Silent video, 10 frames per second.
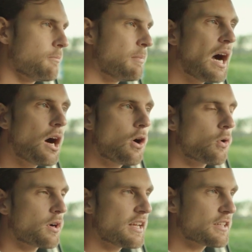
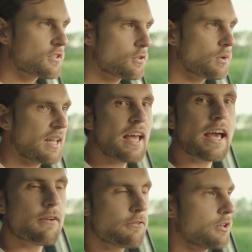power that you will
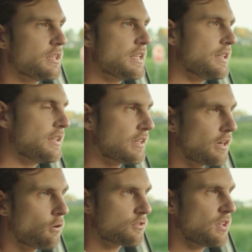ever need in a
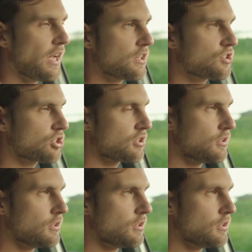hot hatch.